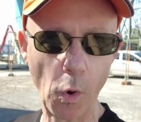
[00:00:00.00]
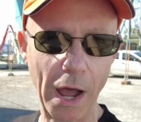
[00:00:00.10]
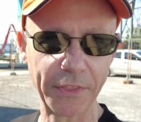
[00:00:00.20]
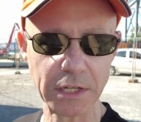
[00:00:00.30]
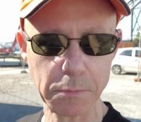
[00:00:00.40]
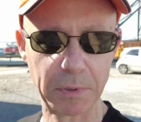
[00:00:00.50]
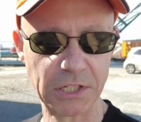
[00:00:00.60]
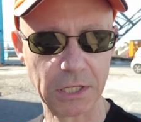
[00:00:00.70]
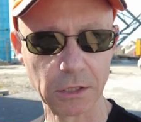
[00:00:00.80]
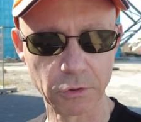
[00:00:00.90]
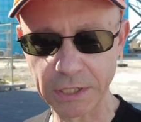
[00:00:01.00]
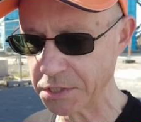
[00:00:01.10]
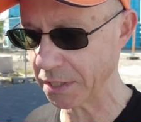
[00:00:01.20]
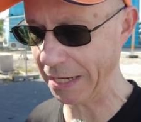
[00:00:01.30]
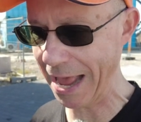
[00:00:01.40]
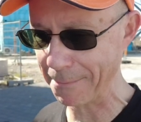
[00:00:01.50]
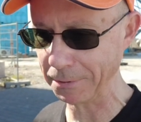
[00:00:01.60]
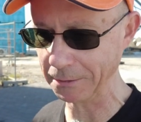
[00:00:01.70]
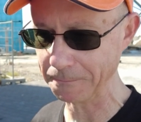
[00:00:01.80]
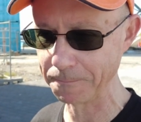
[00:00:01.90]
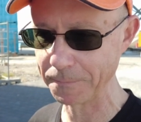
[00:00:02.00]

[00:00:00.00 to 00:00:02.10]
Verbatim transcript: why this particular incident happened.